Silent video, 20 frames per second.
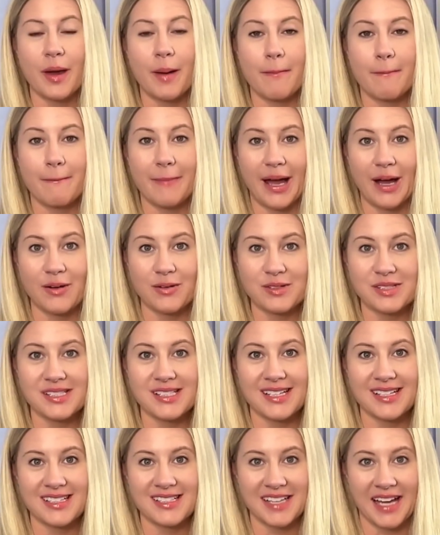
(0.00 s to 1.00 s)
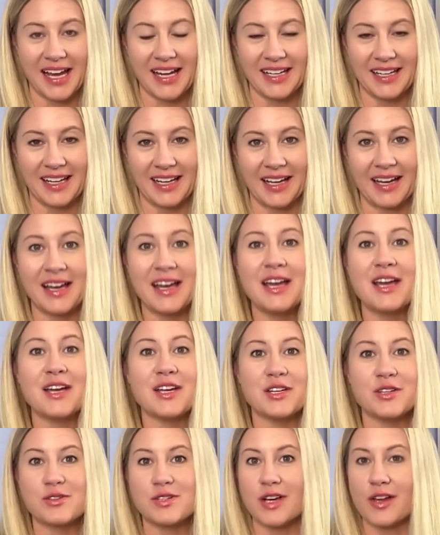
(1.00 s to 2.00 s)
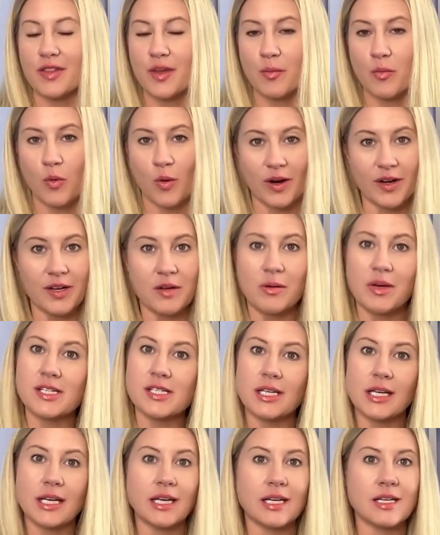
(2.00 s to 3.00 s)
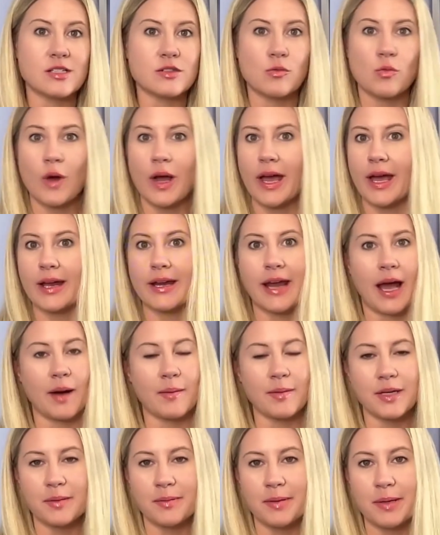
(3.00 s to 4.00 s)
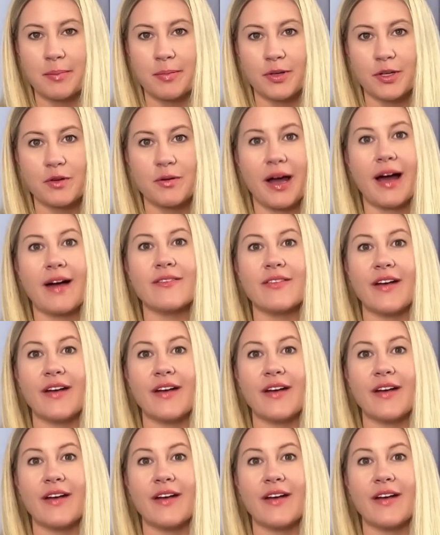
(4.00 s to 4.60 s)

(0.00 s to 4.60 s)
Mouse Dining. You tell them where you want to eat, when, how many people you have,